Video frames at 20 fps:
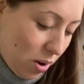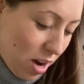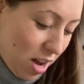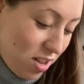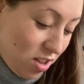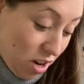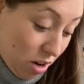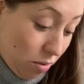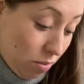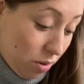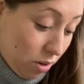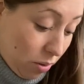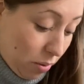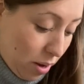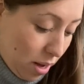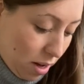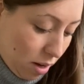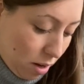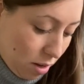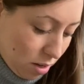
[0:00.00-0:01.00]
I don't do
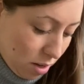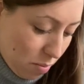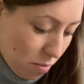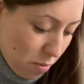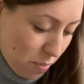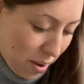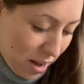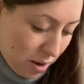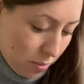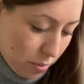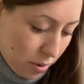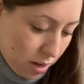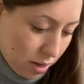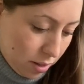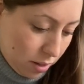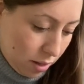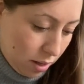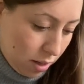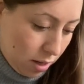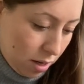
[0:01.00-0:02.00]
it because I'm a bad
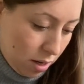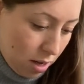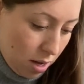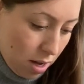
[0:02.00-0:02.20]
person.